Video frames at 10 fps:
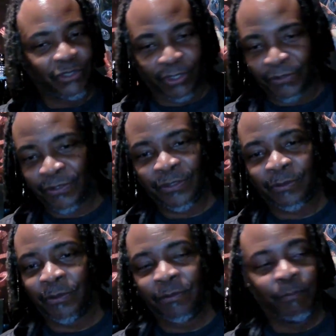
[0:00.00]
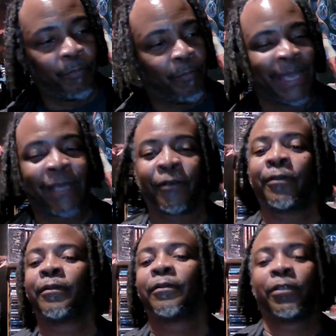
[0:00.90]
just as
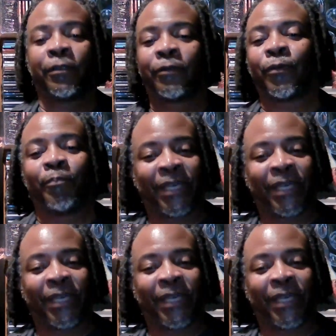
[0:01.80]
better, good or